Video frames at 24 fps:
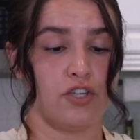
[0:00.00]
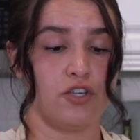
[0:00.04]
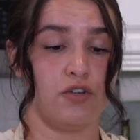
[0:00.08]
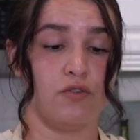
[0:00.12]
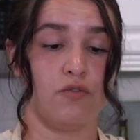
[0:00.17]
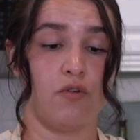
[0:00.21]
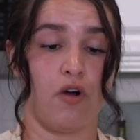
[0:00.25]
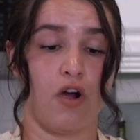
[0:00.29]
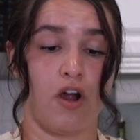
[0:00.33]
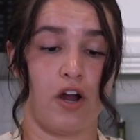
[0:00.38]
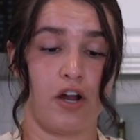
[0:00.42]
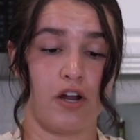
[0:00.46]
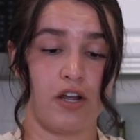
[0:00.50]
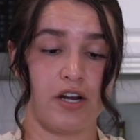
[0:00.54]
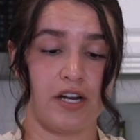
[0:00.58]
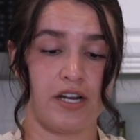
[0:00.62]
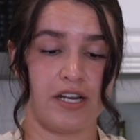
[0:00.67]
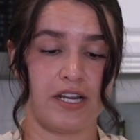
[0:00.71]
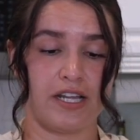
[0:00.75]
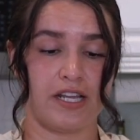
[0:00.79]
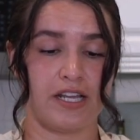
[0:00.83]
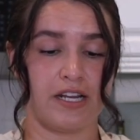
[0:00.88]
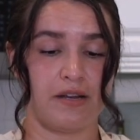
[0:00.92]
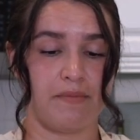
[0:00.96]
You are gonna
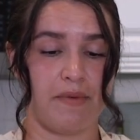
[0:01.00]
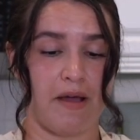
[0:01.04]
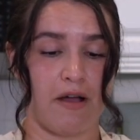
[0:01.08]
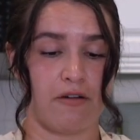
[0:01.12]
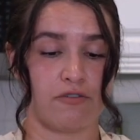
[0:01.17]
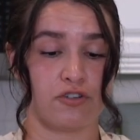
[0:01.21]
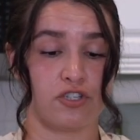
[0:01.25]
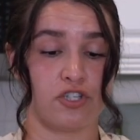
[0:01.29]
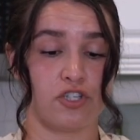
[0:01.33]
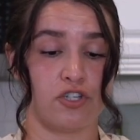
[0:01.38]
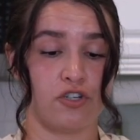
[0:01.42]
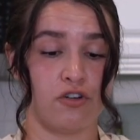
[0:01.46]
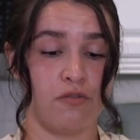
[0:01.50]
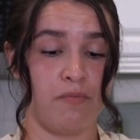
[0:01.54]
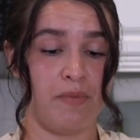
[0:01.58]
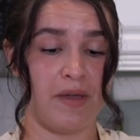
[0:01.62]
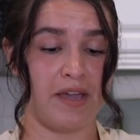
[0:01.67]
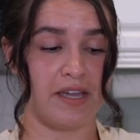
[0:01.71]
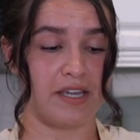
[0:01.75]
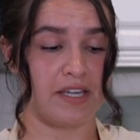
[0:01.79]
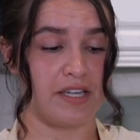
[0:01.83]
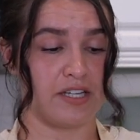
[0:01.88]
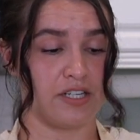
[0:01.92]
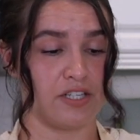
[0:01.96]
need about 2
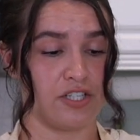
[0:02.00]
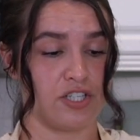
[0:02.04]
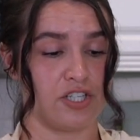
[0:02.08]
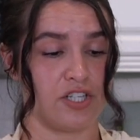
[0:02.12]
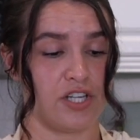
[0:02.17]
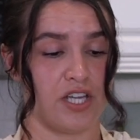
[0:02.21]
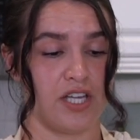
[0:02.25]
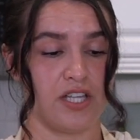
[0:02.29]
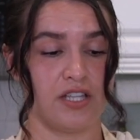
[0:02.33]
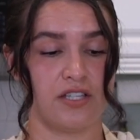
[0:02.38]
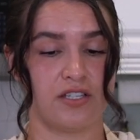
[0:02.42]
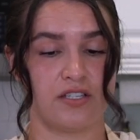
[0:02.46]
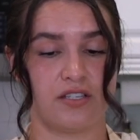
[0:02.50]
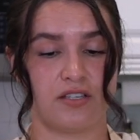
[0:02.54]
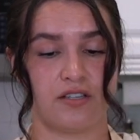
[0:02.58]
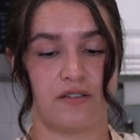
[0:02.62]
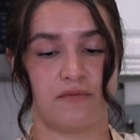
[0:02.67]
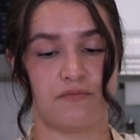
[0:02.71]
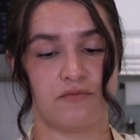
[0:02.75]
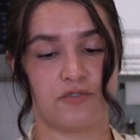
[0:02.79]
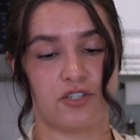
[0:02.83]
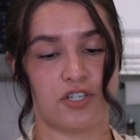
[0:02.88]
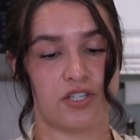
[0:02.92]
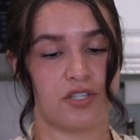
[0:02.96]
baking sheets
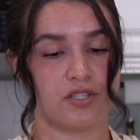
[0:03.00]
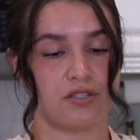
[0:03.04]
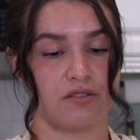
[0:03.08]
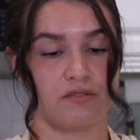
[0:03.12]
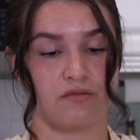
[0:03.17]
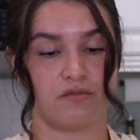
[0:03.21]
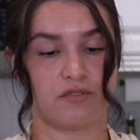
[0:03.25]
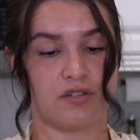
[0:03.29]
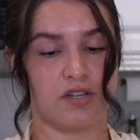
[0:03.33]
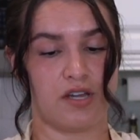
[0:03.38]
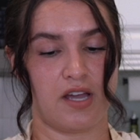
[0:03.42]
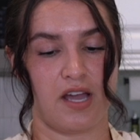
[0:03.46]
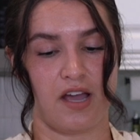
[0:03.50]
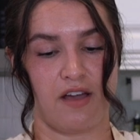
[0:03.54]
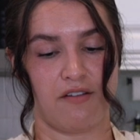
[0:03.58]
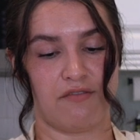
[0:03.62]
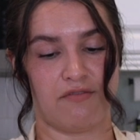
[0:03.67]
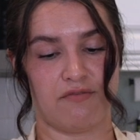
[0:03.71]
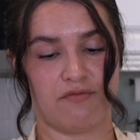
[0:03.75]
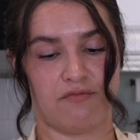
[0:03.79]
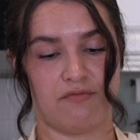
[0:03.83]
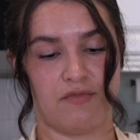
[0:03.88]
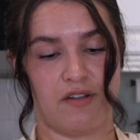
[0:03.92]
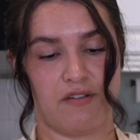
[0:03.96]
just to
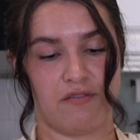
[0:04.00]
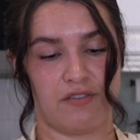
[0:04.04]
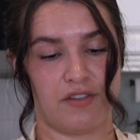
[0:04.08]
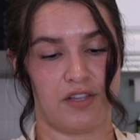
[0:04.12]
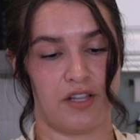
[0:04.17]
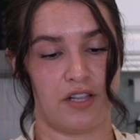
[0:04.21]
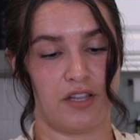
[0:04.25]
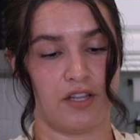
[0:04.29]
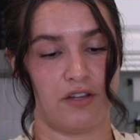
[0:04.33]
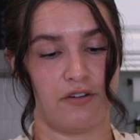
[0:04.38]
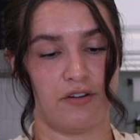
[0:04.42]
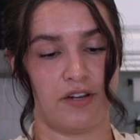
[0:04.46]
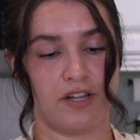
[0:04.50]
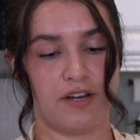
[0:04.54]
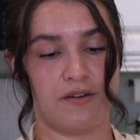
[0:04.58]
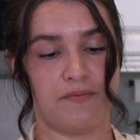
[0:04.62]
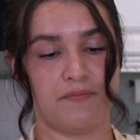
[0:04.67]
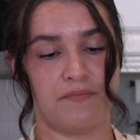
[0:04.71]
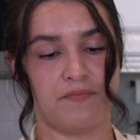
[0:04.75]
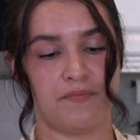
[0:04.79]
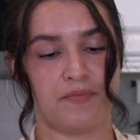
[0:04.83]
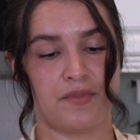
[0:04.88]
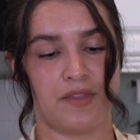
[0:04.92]
have everything loaded, and